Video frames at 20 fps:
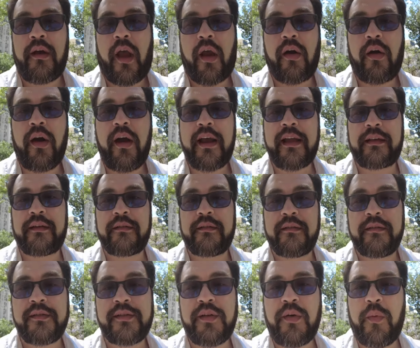All right,
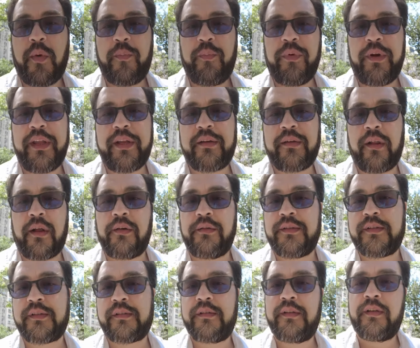so we're pretty
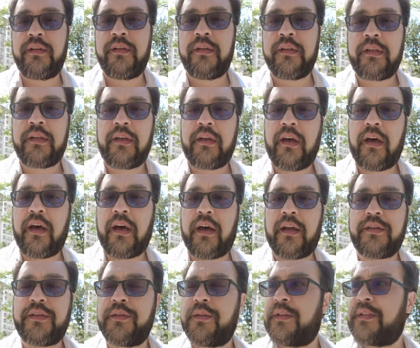close
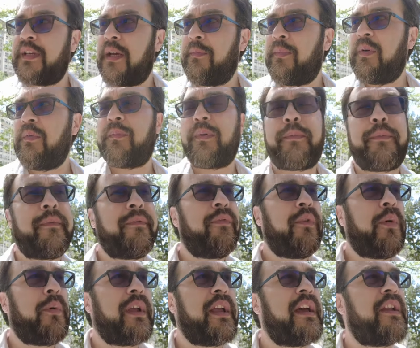uh, to the temple, but
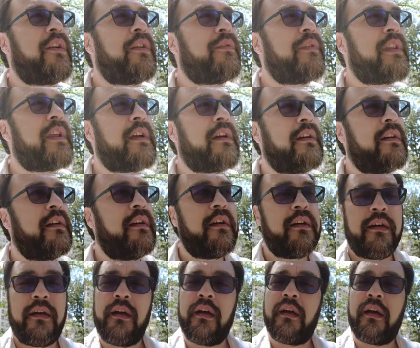before we head over there,
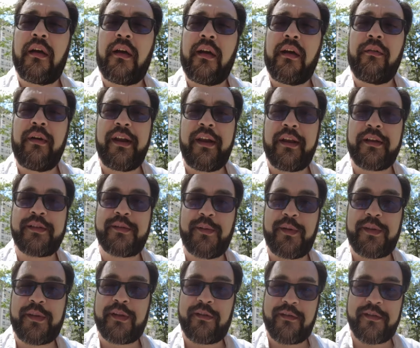Uh, right next to
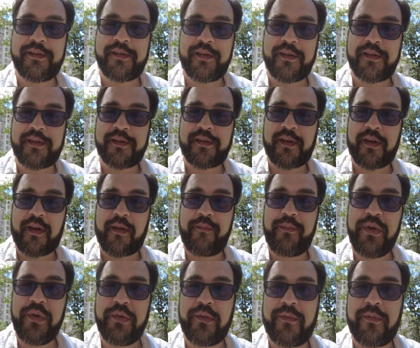it there is this uh,
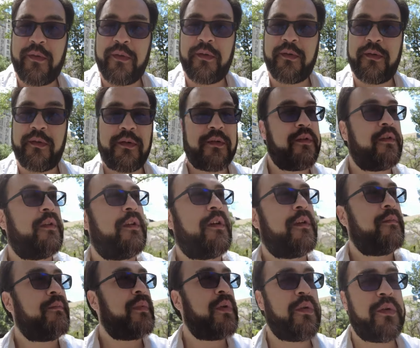beautiful,
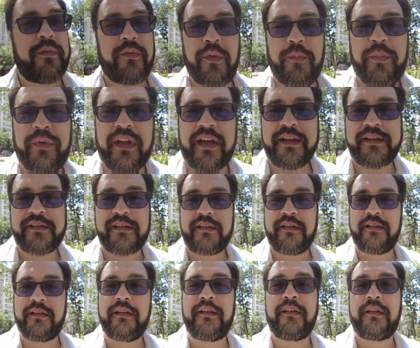beautiful plaza
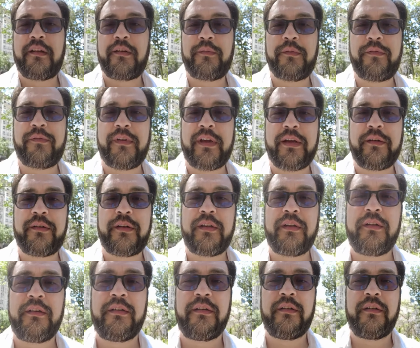we found
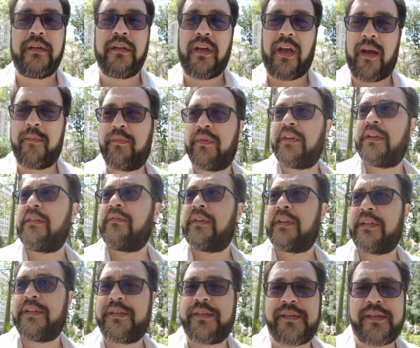here. I believe
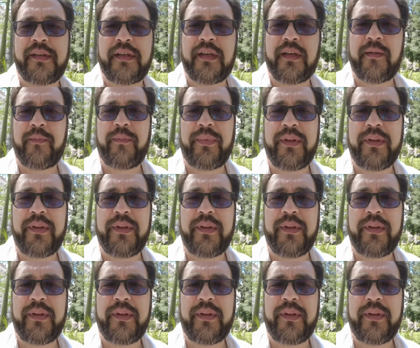it is uh,